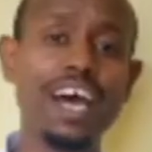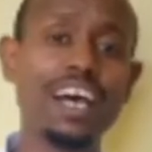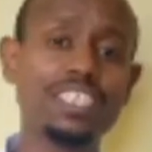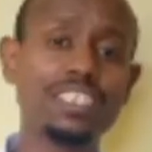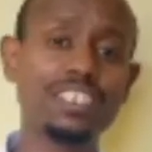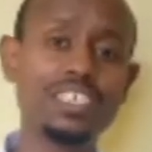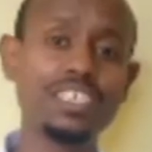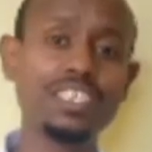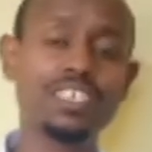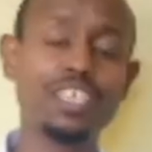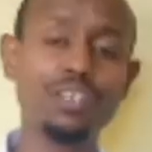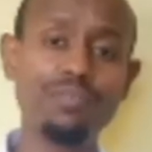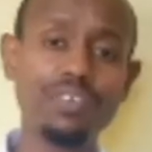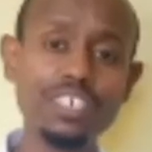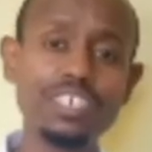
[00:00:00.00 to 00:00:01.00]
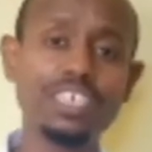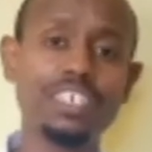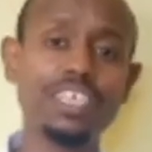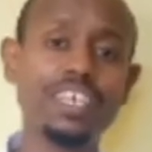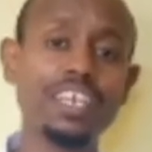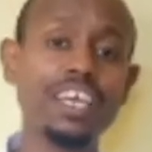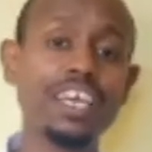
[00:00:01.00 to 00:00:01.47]
at the
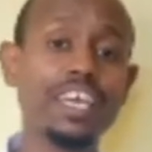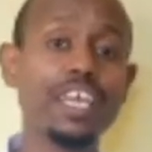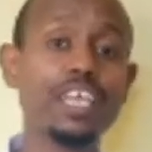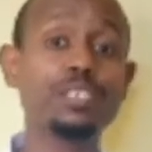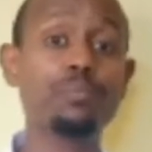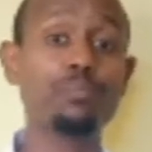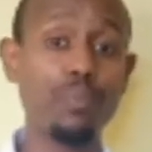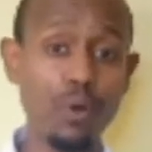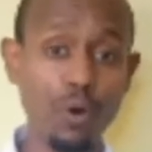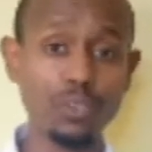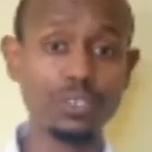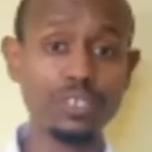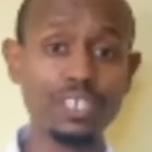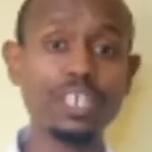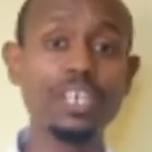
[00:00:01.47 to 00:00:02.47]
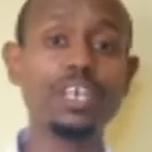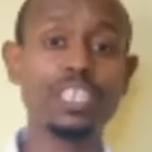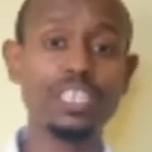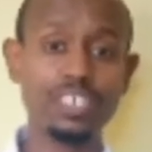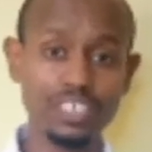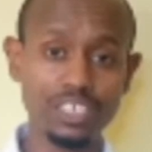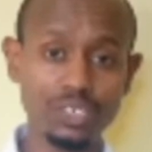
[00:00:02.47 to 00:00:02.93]
university is both
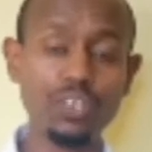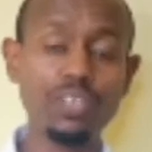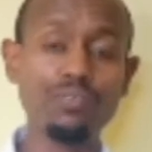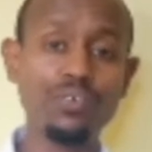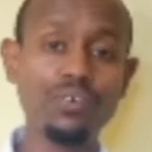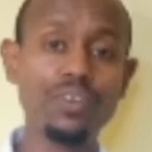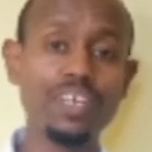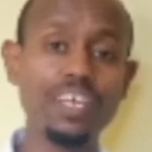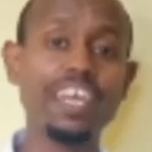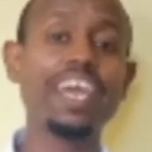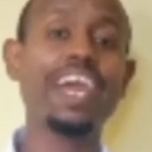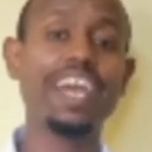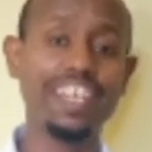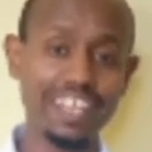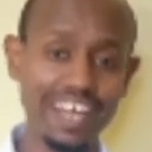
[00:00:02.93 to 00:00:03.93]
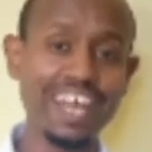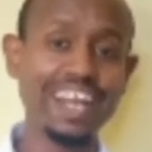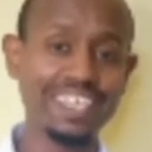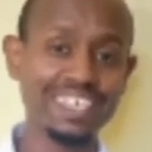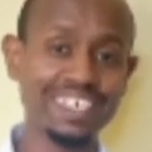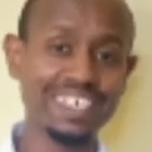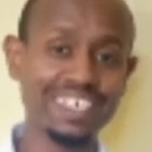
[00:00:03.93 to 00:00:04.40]
joyful and
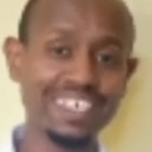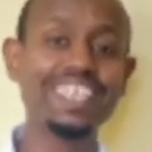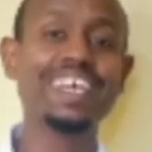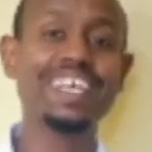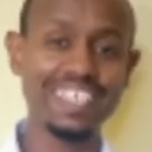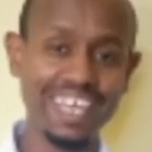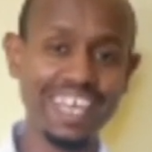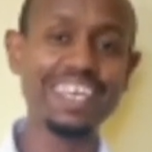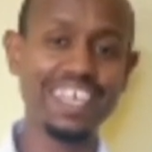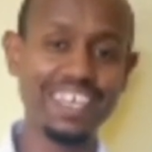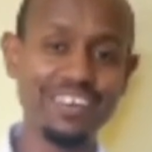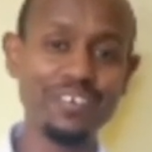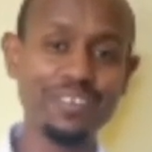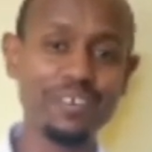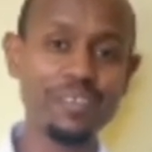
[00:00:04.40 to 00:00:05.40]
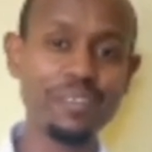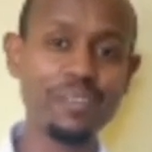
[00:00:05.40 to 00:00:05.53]
hard. Thank you.